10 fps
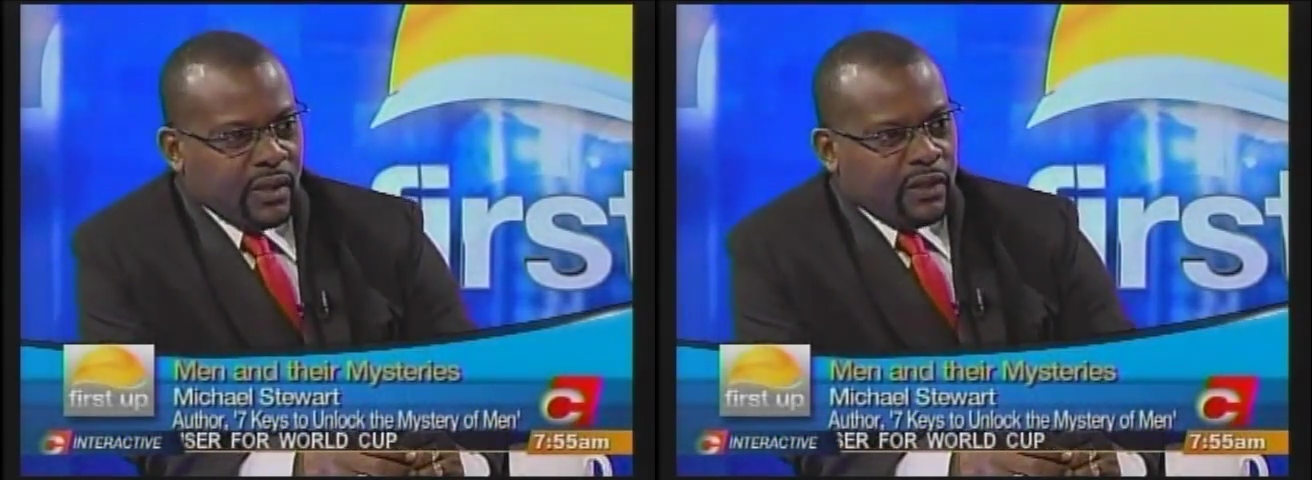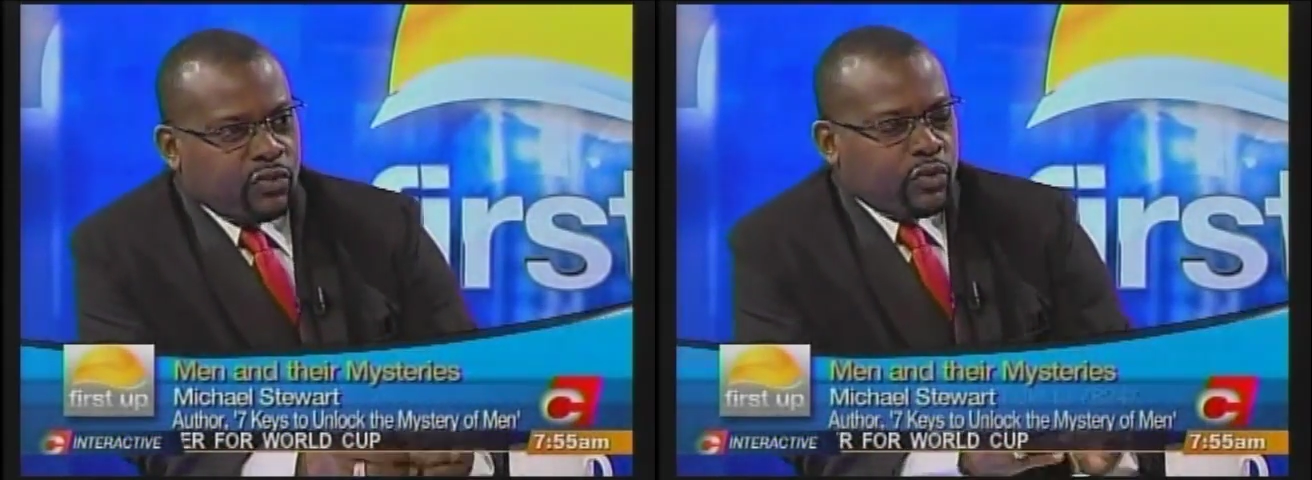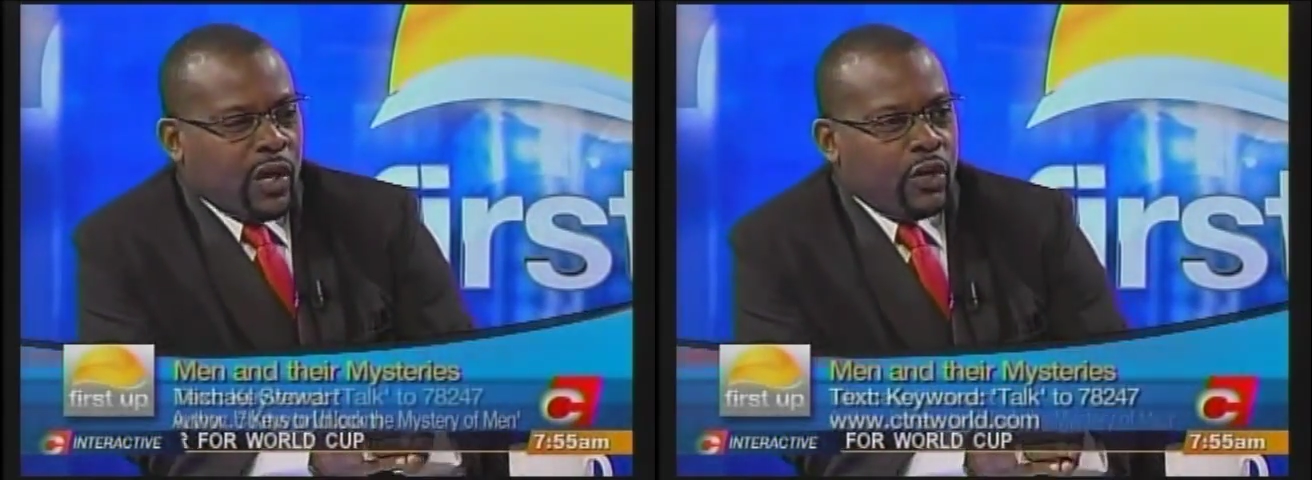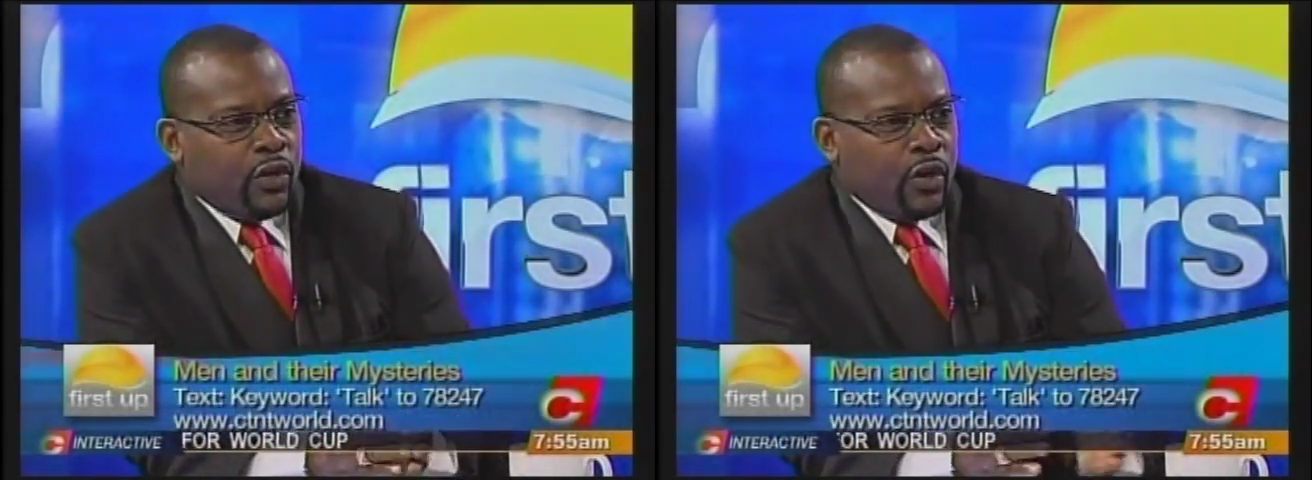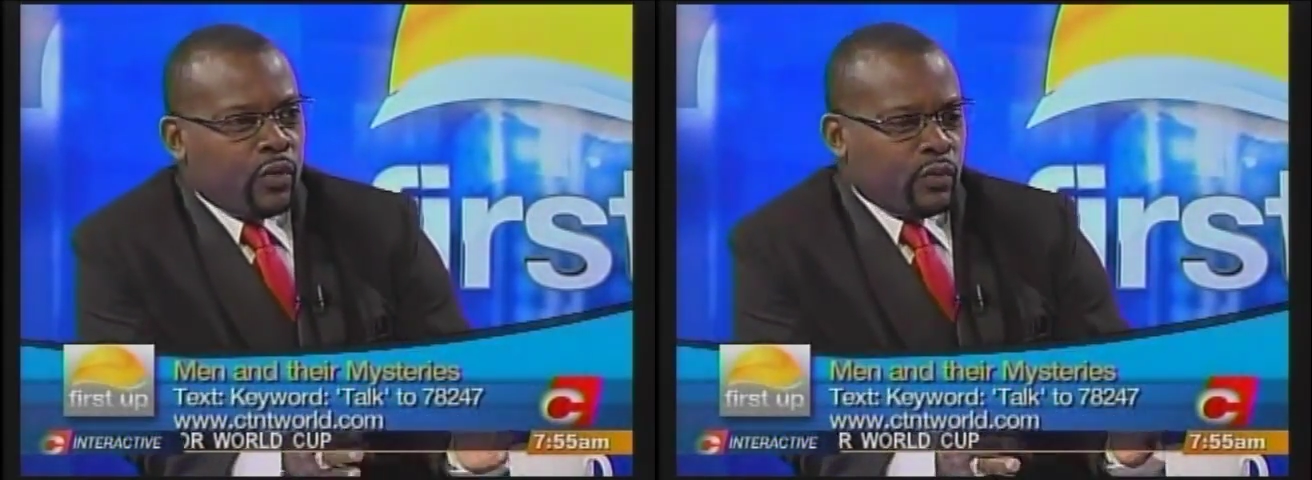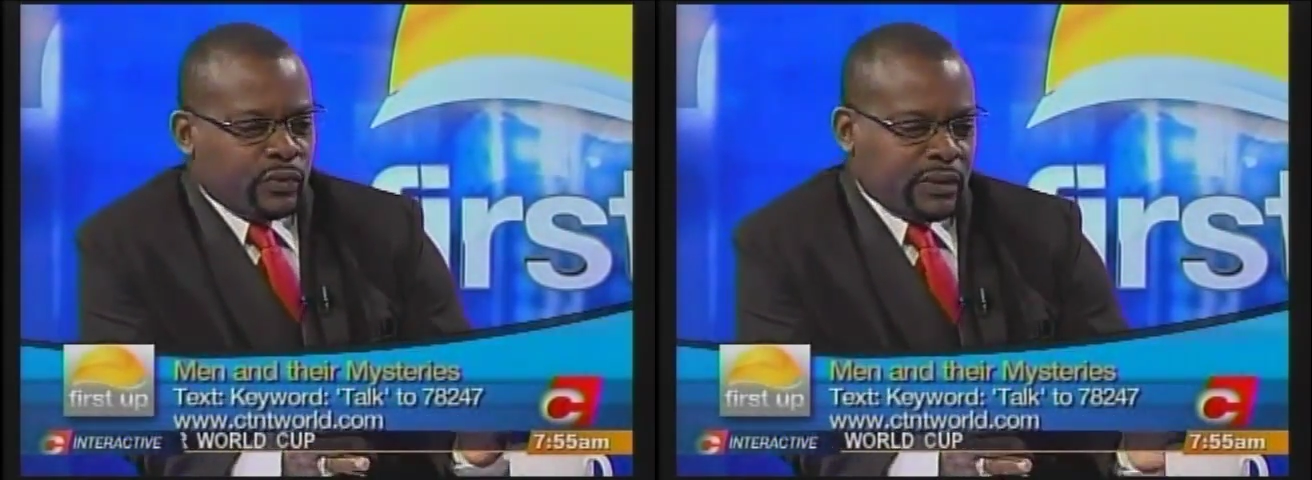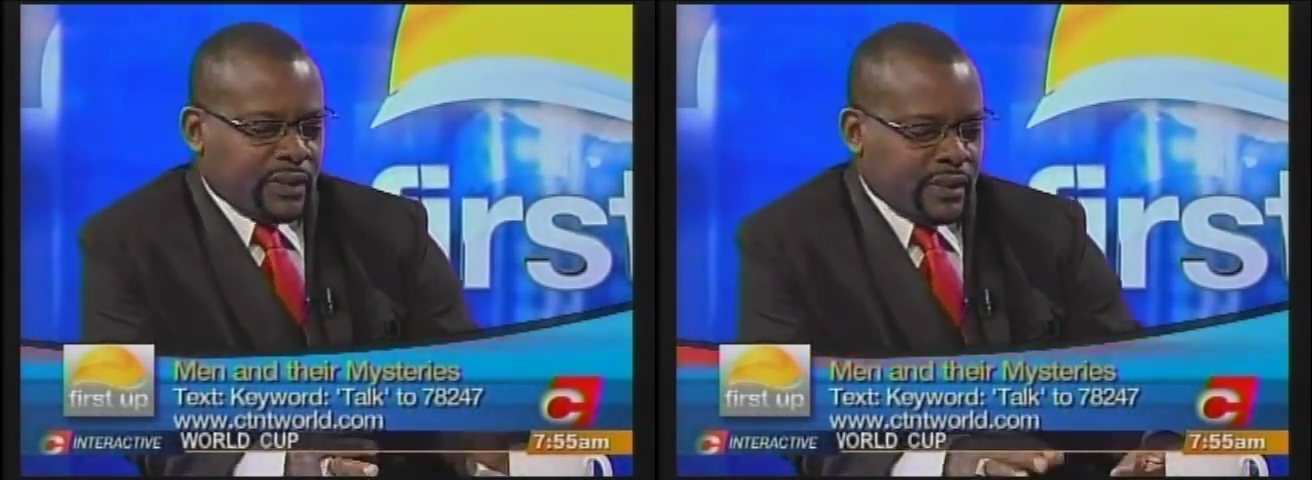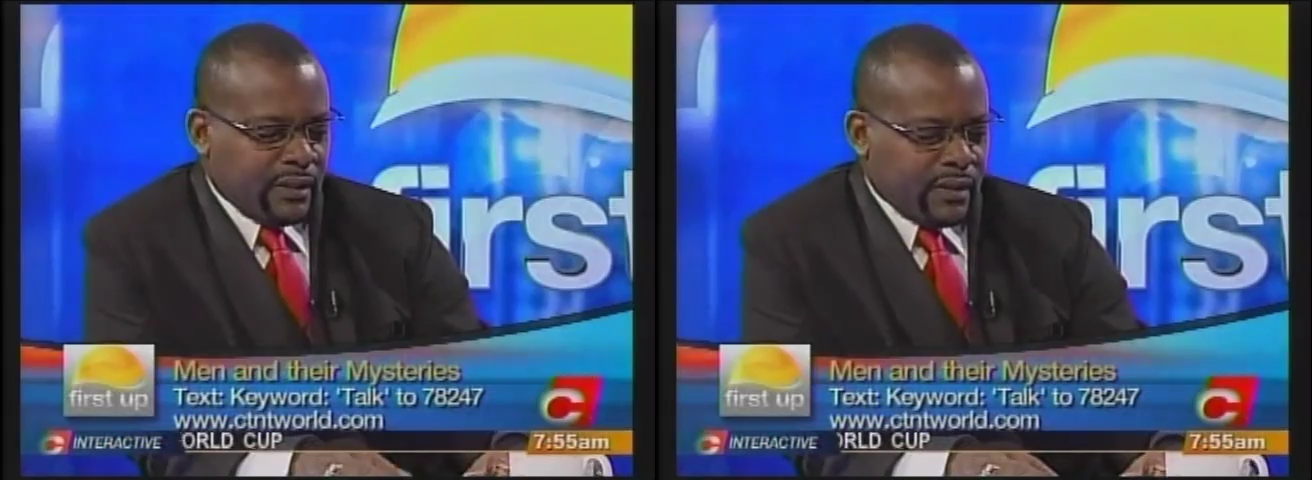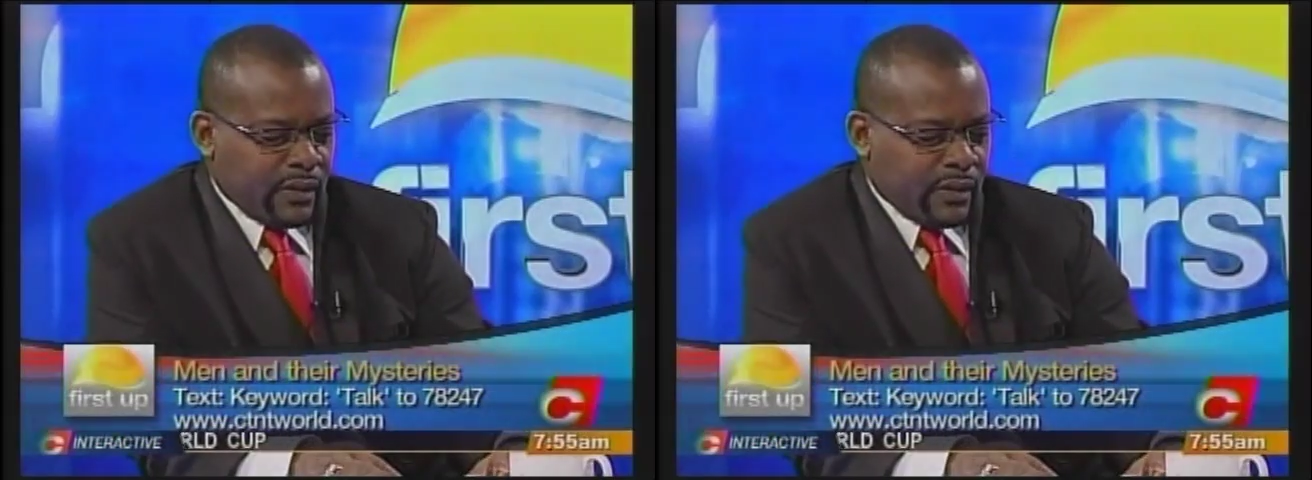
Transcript: So you allow certain,